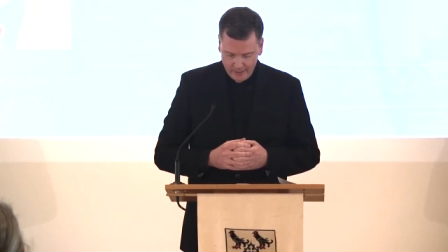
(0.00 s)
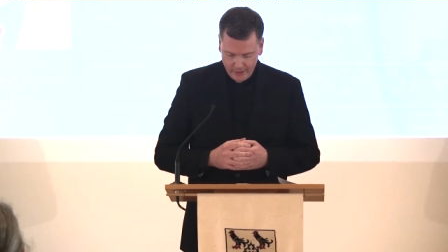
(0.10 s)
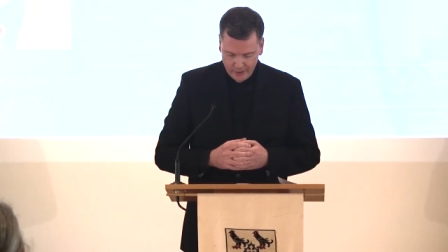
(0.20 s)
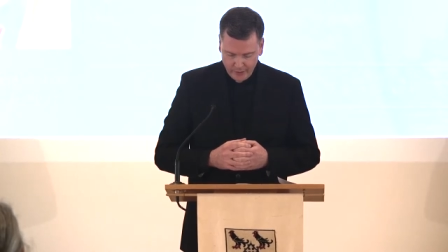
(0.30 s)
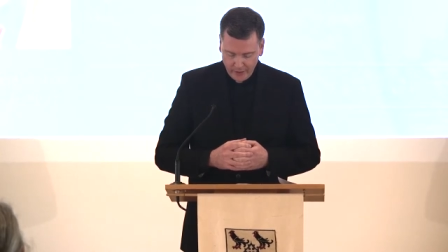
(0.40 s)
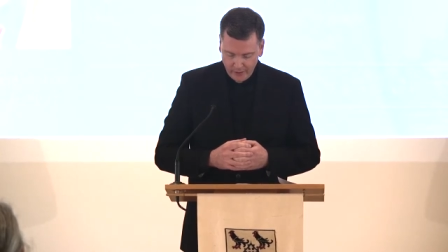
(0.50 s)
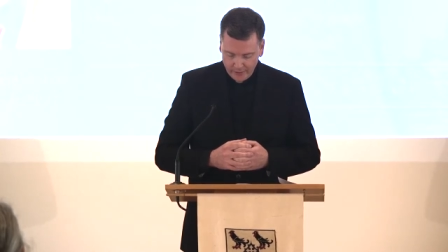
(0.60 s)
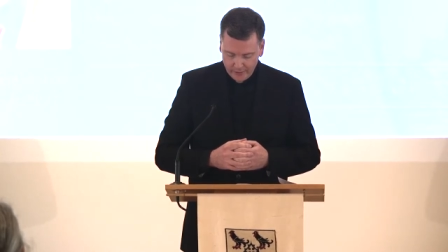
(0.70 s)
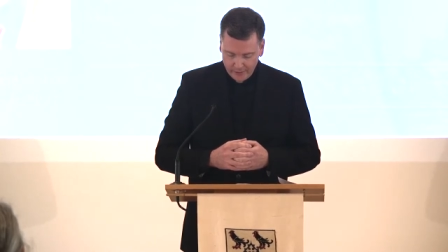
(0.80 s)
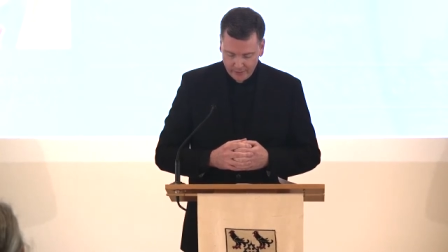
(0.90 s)
Jesuit
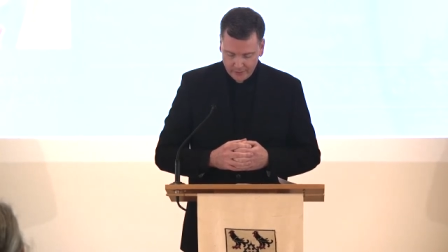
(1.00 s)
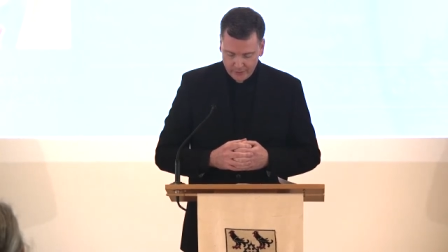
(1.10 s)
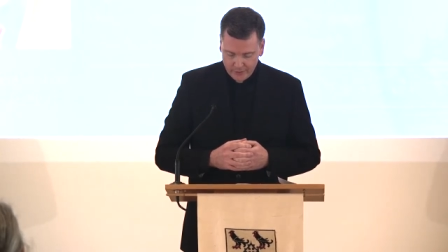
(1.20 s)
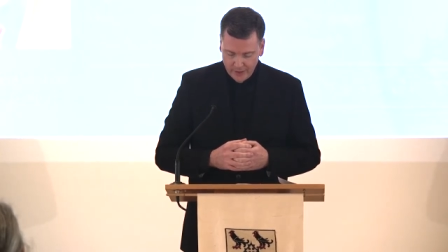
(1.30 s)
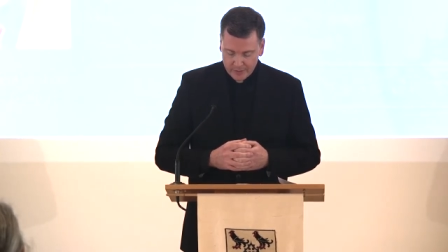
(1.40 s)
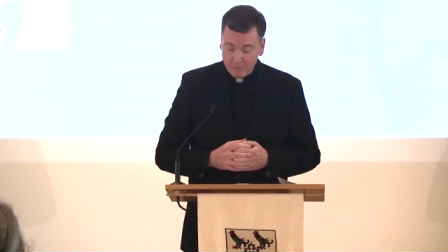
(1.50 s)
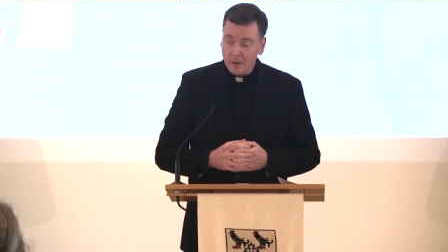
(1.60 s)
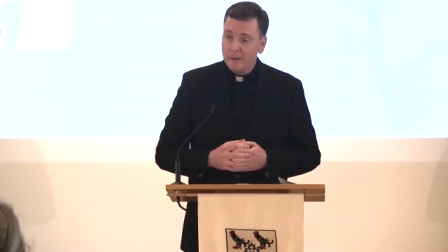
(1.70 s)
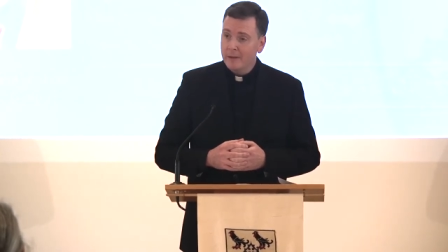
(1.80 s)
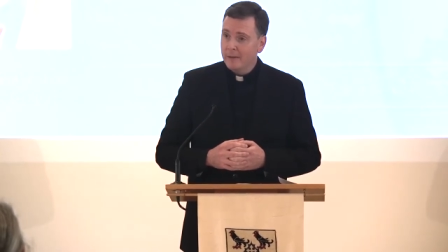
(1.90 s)
author James
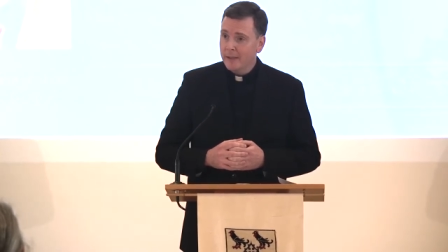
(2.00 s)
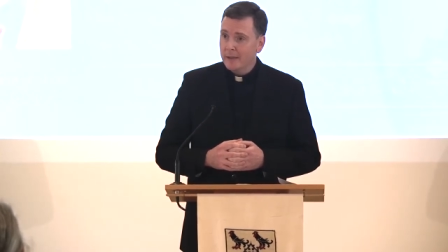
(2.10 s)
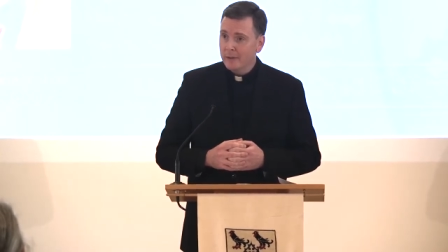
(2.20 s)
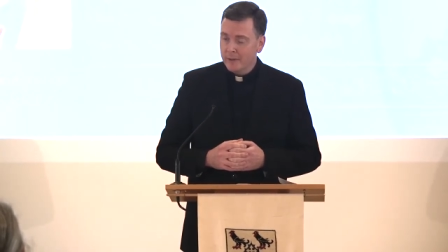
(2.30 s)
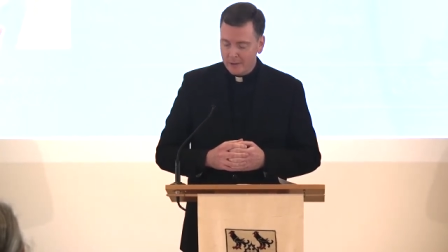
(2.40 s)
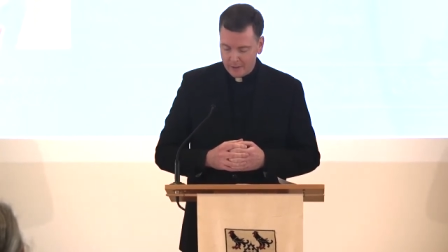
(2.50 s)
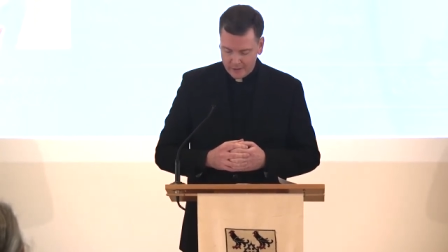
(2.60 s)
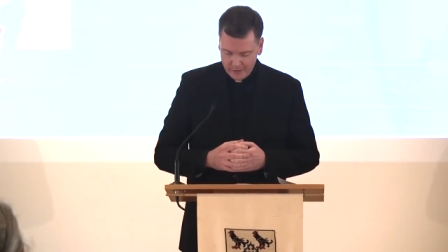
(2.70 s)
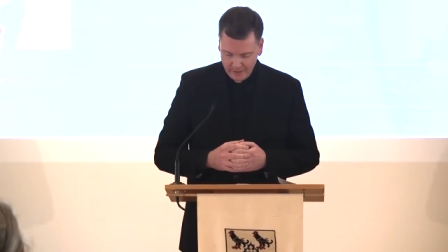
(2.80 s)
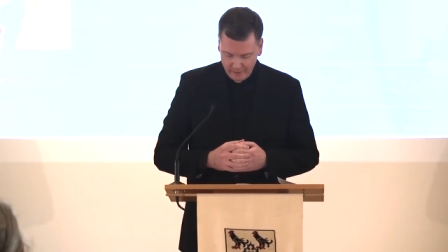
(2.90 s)
Martin, the editor at
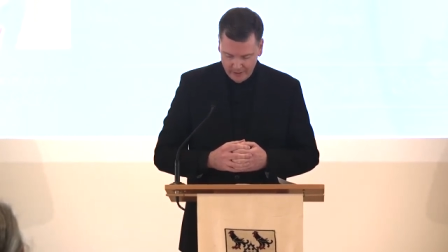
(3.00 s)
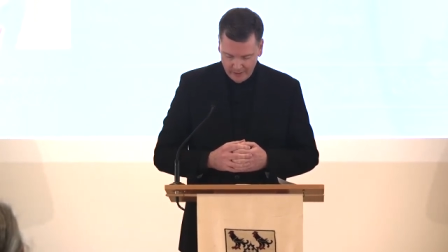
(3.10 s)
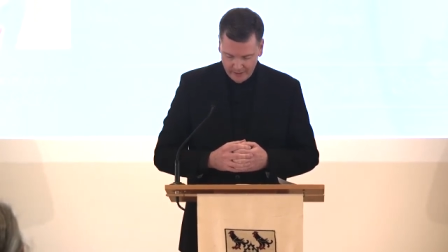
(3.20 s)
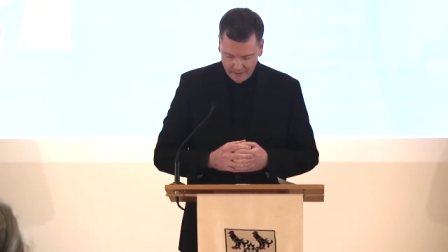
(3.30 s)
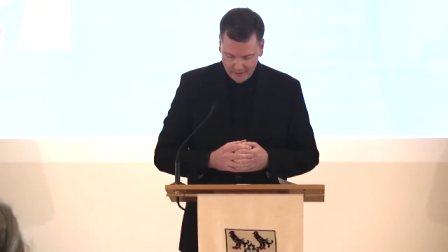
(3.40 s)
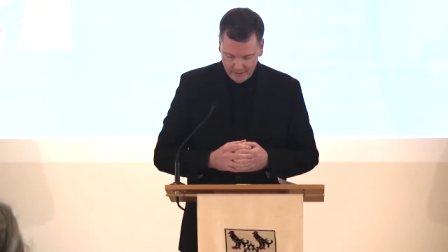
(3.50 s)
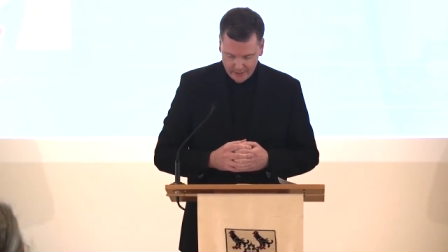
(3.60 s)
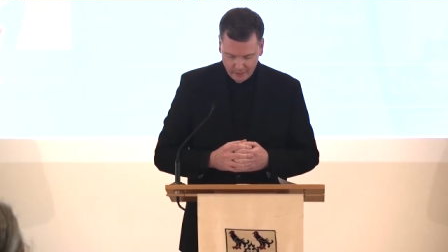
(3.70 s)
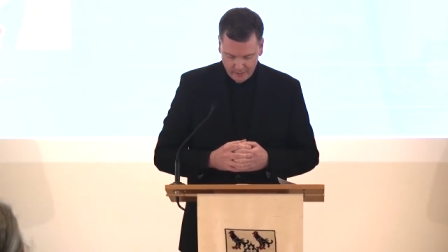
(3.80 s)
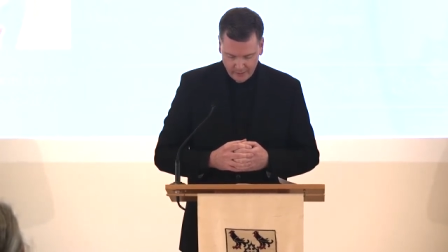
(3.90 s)
large of America,
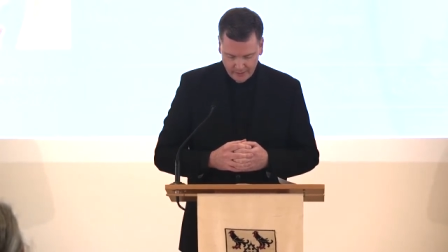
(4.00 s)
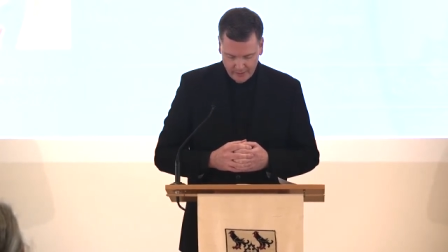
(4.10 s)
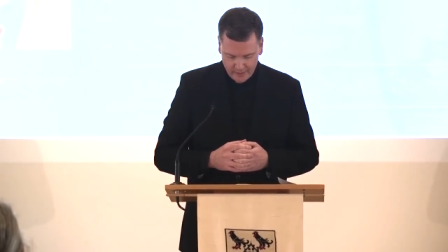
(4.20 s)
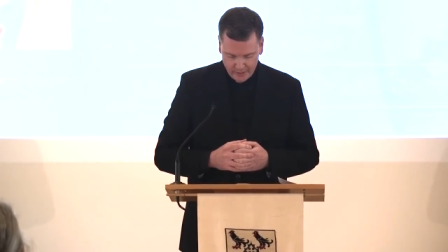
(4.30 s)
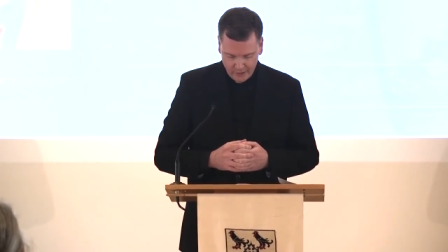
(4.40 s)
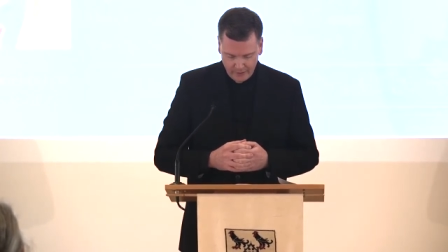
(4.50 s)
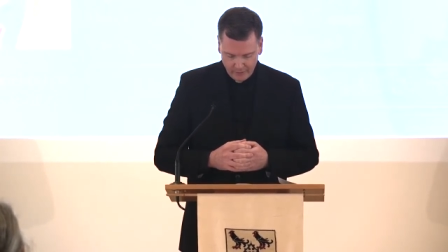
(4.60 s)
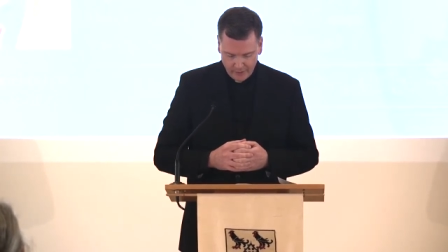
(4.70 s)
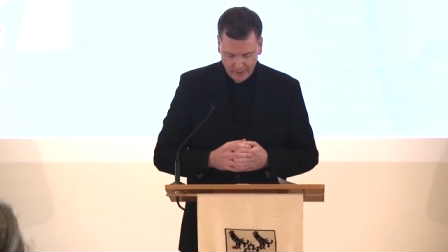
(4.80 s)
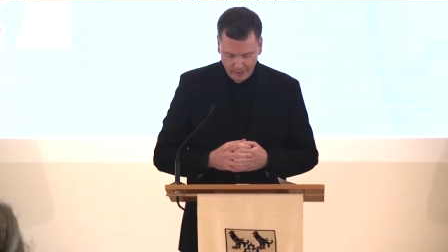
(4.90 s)
has remarked that
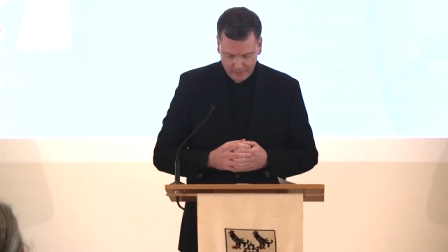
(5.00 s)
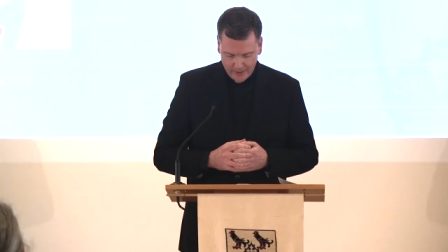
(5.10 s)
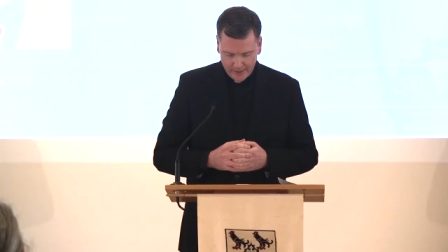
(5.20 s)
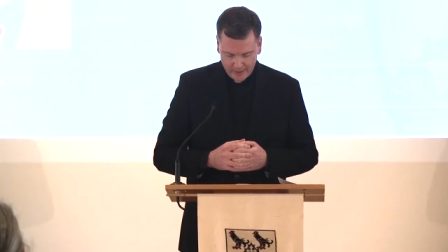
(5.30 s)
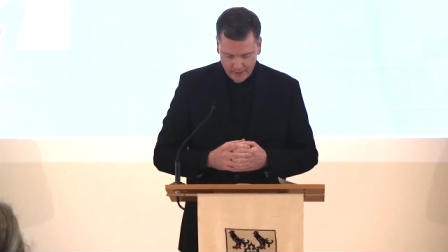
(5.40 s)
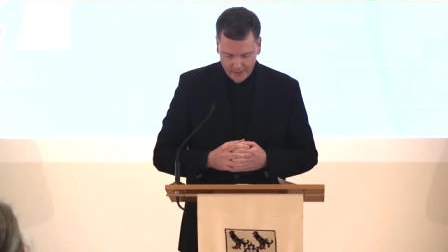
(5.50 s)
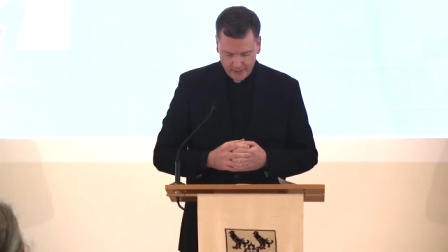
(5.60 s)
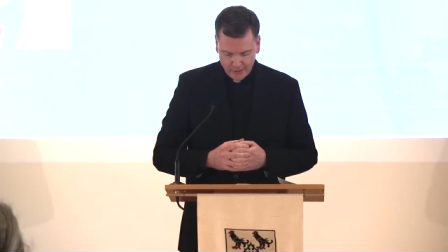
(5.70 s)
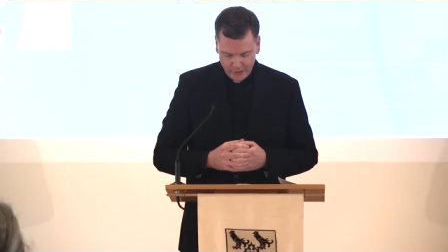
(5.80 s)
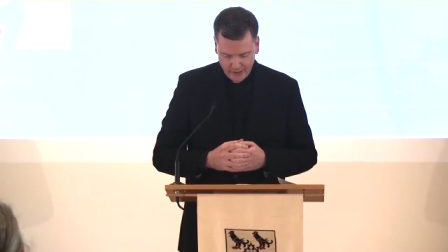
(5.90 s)
Cheever, Updike, and Hunt
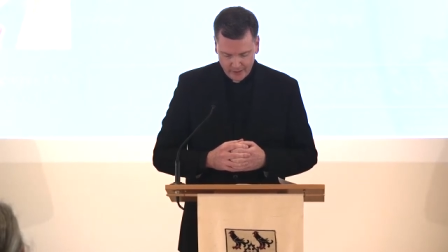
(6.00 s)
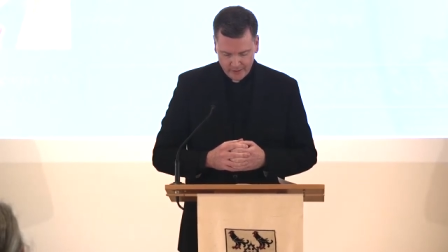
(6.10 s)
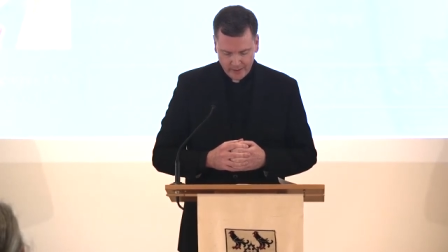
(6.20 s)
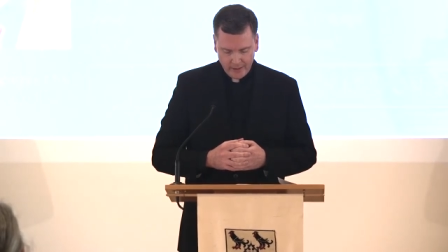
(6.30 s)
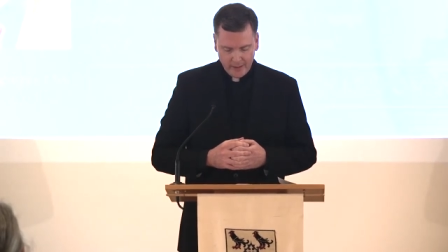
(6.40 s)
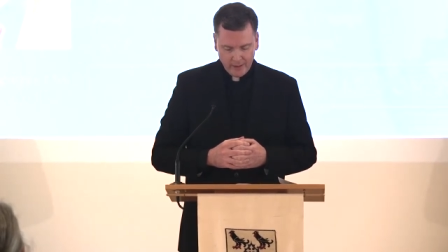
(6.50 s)
shared,